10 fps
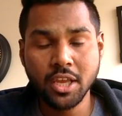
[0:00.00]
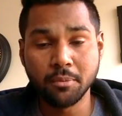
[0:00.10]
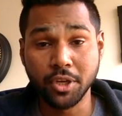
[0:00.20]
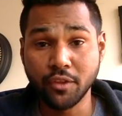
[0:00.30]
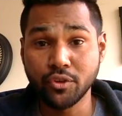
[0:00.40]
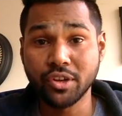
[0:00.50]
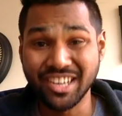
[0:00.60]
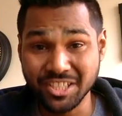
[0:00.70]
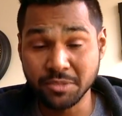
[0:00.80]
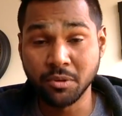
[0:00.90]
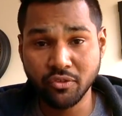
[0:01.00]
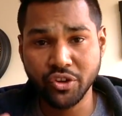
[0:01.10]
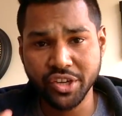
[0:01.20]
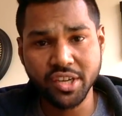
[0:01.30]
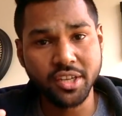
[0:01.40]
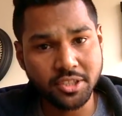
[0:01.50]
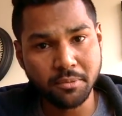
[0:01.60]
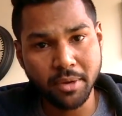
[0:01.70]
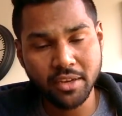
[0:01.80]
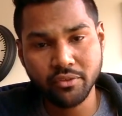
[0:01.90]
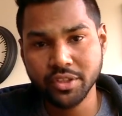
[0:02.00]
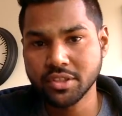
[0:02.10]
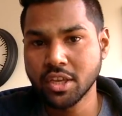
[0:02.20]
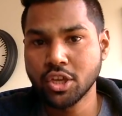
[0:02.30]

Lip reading: But if you're eligible for redundancy benefits,